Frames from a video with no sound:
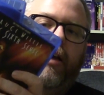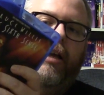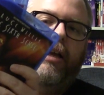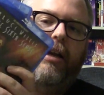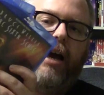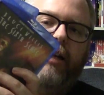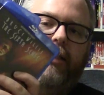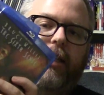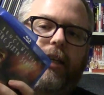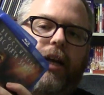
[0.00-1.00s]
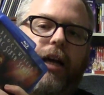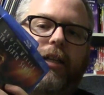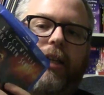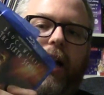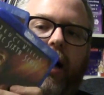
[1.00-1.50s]
in nineteen
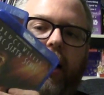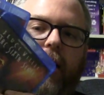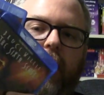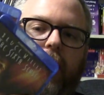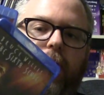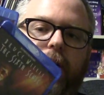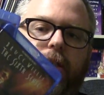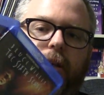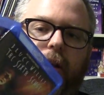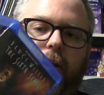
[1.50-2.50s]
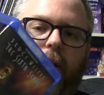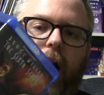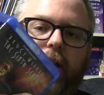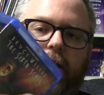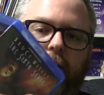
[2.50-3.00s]
ninety-nine. Of course, it
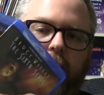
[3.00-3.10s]
lost